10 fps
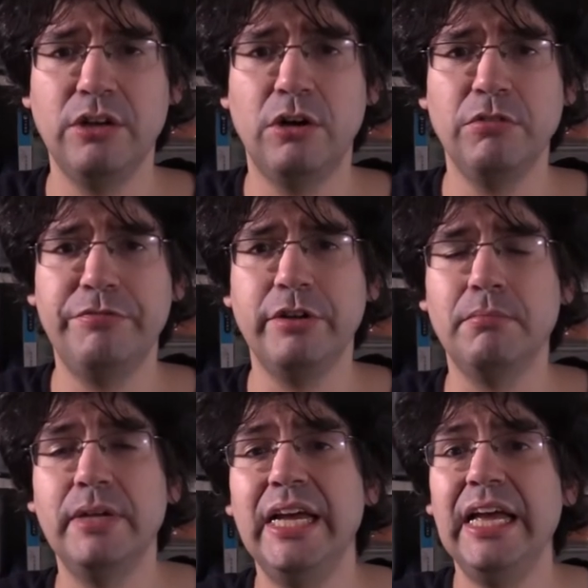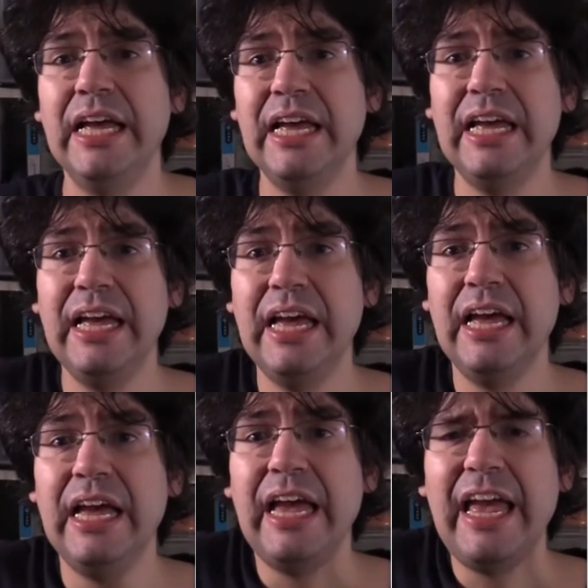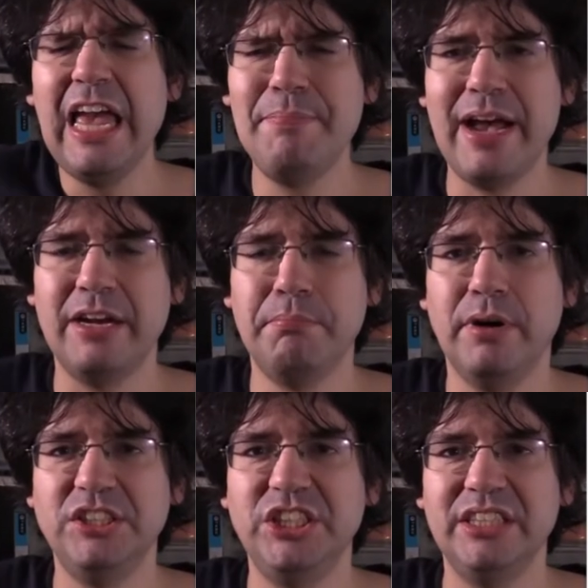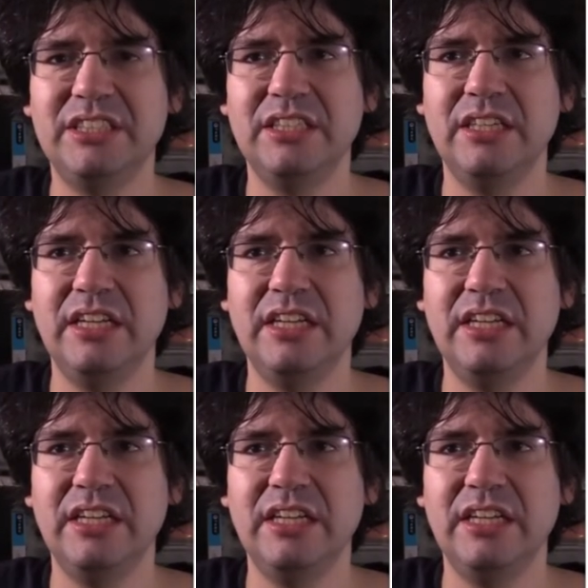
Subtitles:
Kong film? Ape had a budget.